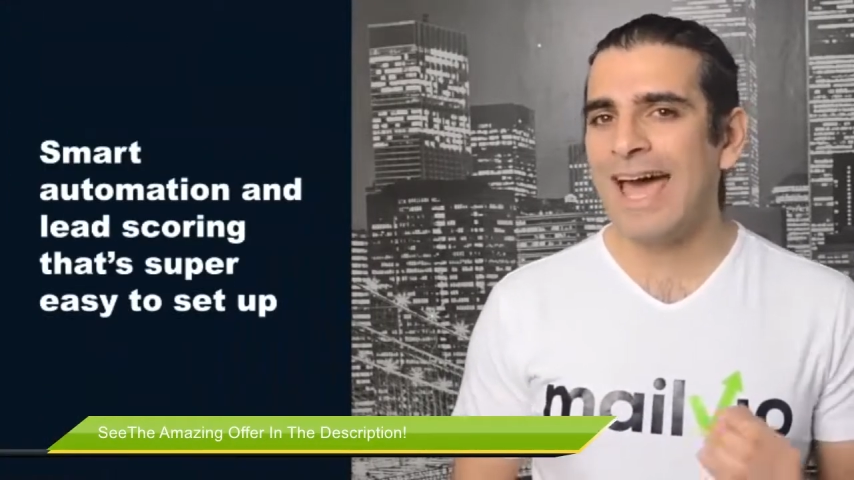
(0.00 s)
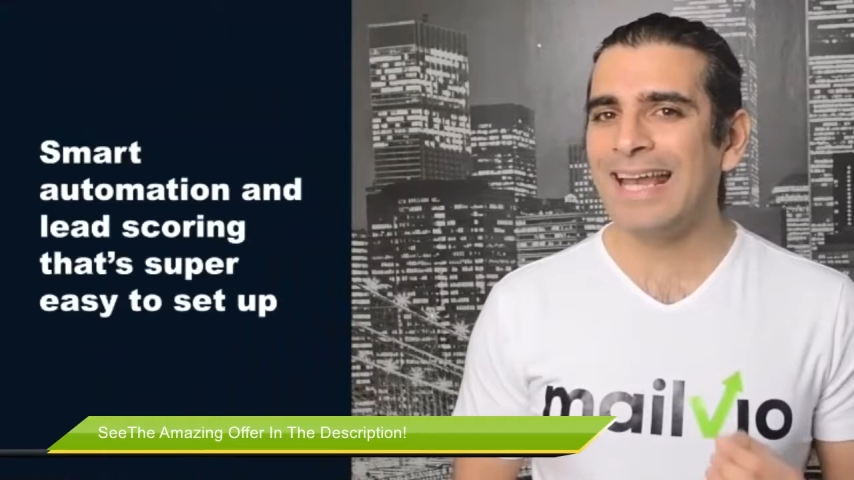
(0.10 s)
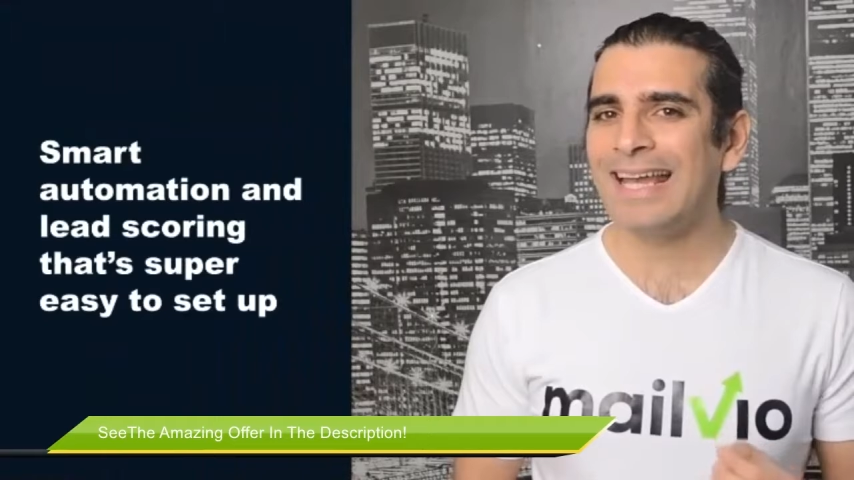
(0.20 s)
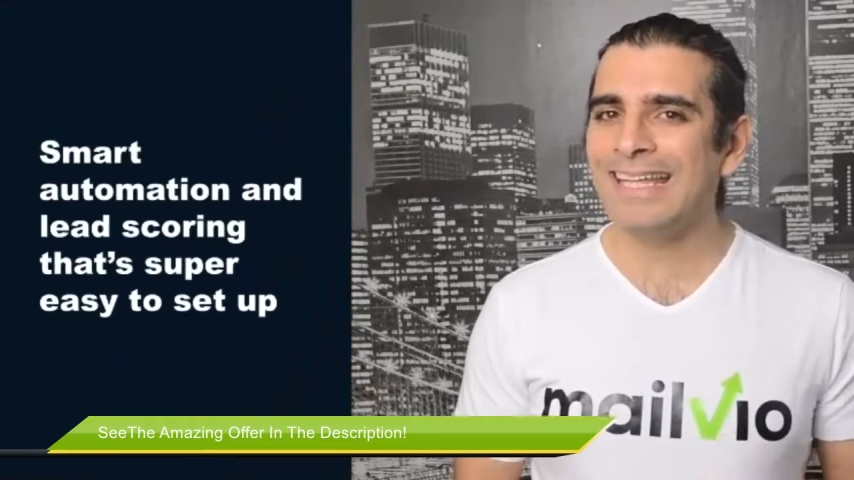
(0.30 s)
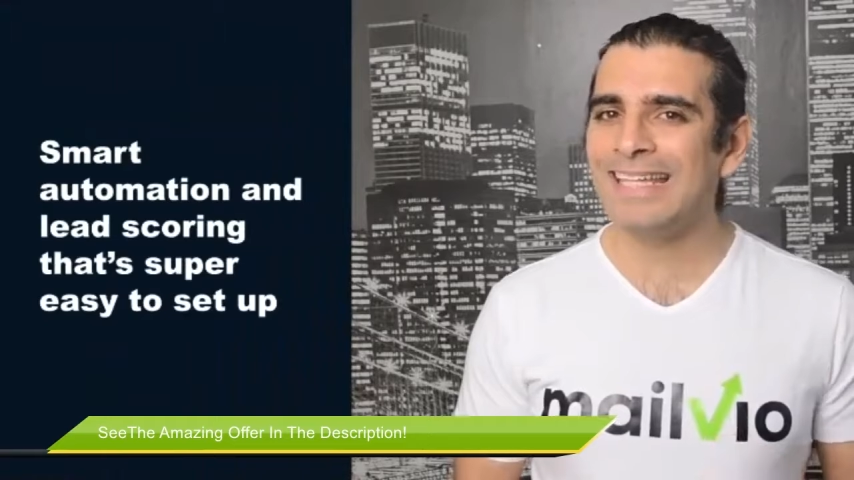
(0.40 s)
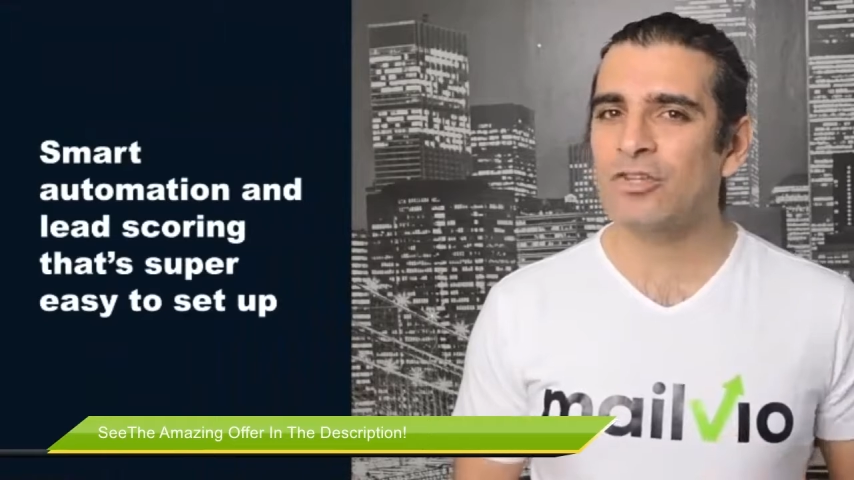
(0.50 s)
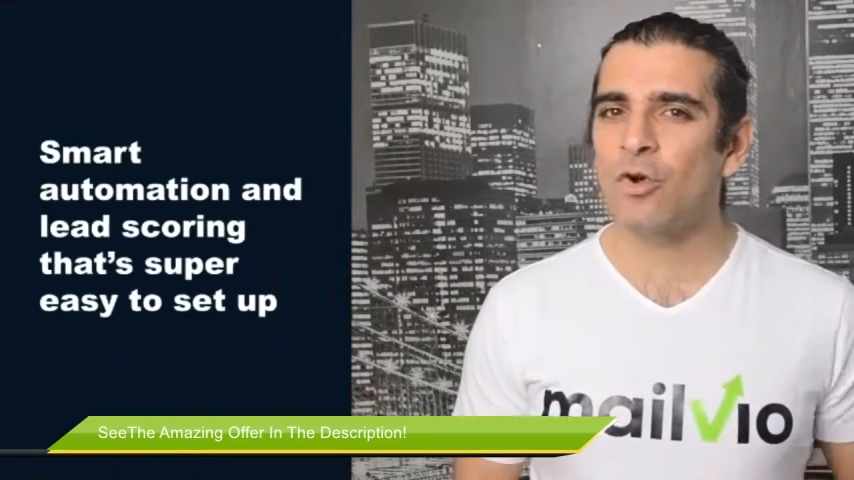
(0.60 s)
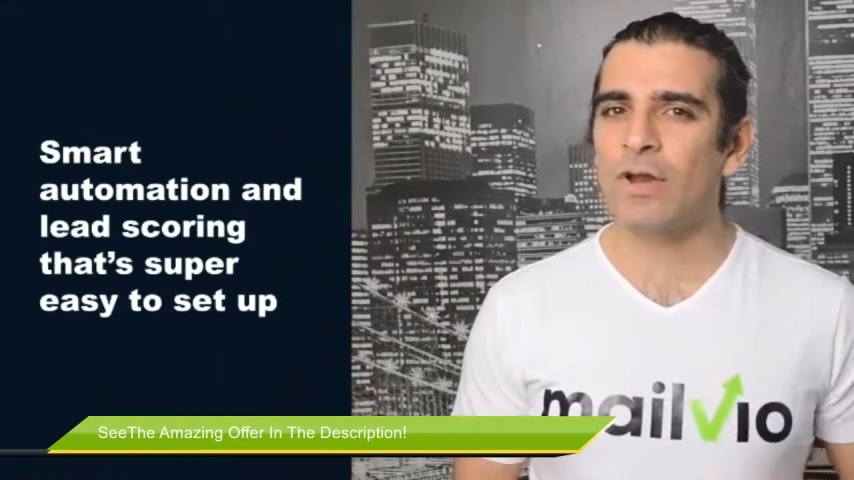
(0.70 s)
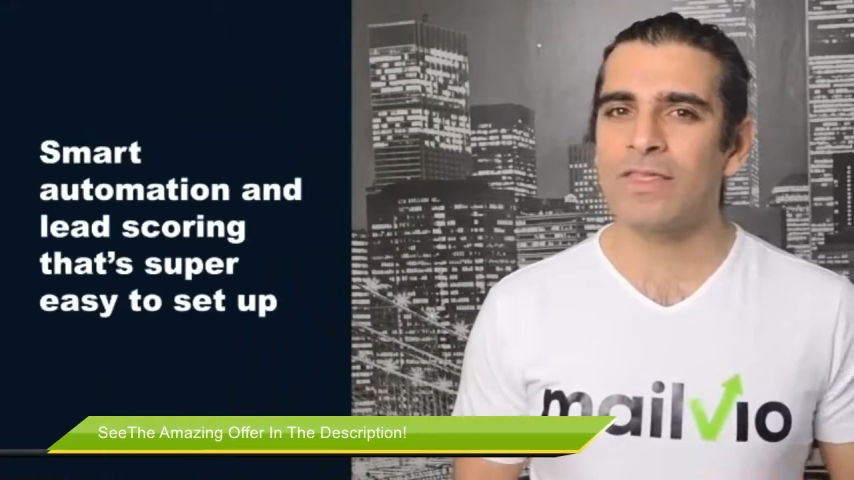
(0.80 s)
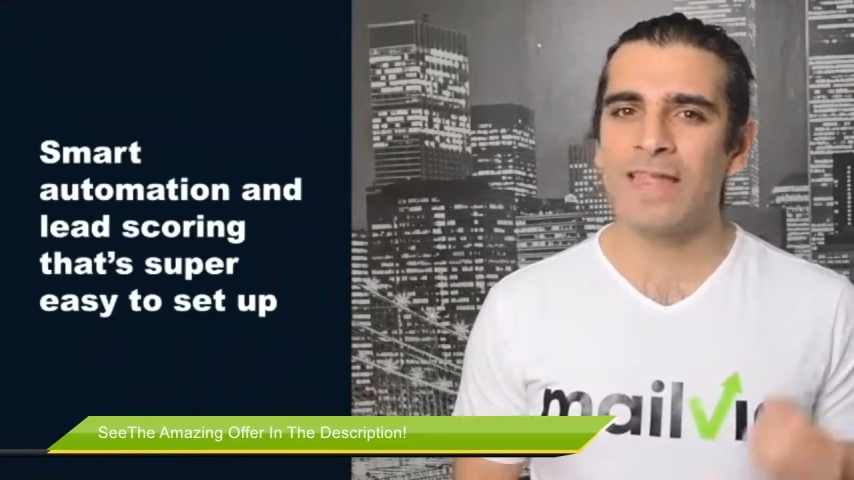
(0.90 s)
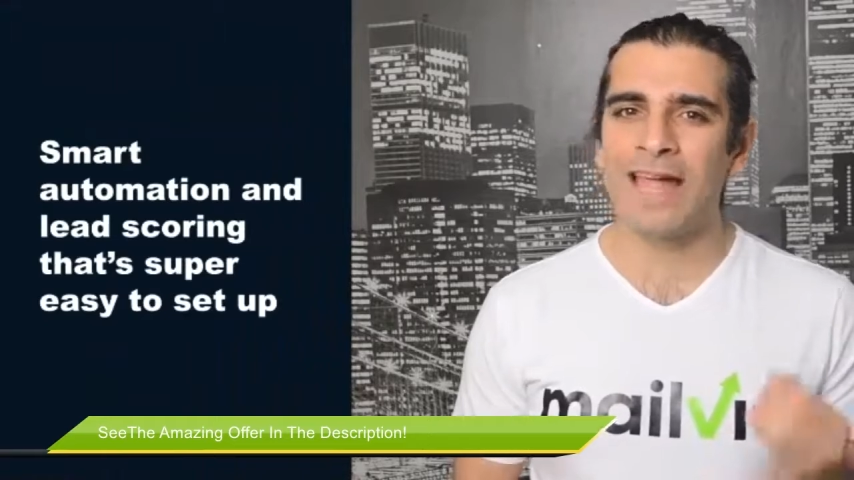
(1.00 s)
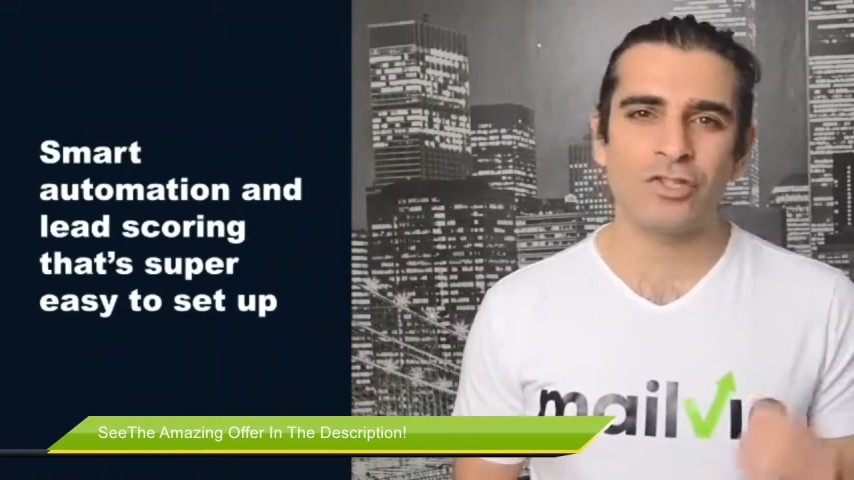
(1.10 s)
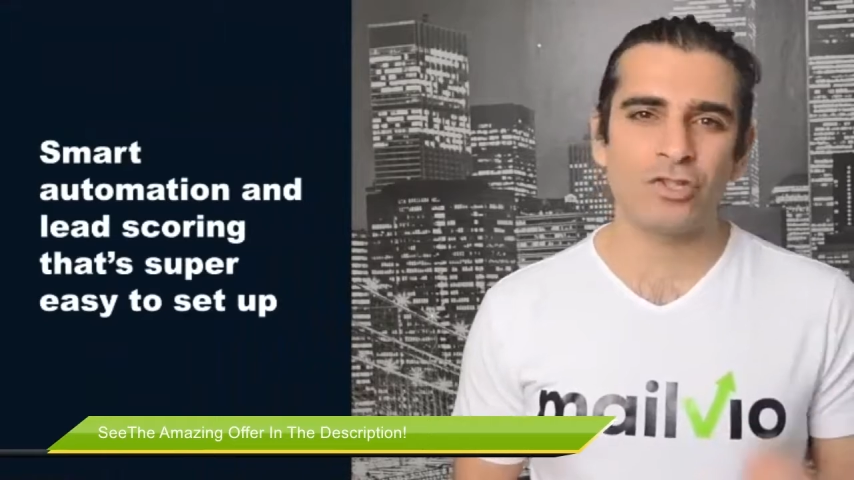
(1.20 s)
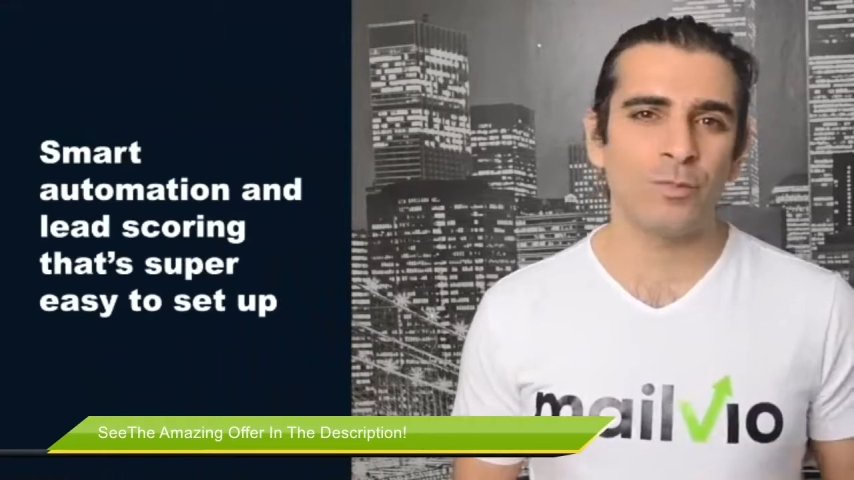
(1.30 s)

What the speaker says: and lead scoring that's